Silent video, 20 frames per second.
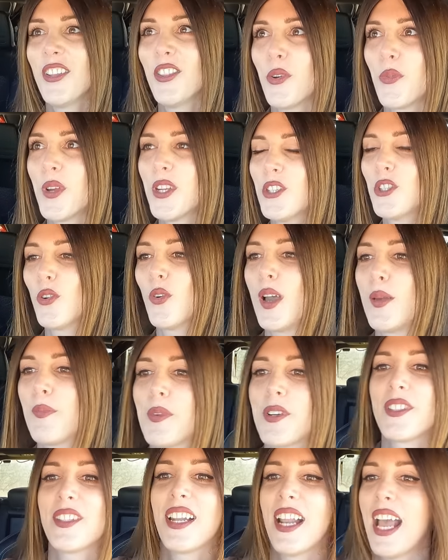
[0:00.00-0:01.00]
on the windshield
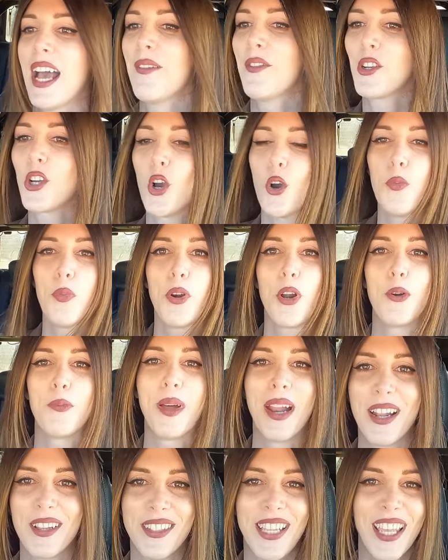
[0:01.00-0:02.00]
wipers and I have a GoPro
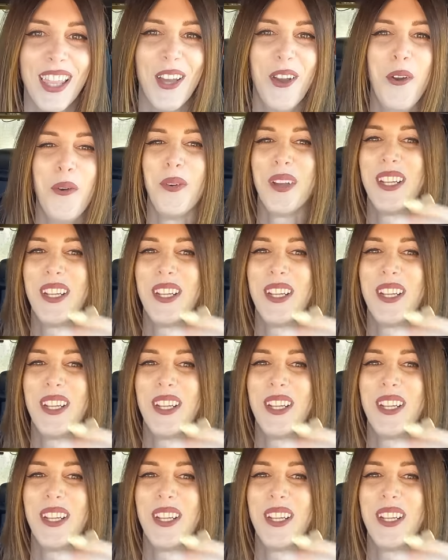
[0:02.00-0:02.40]
mounted to the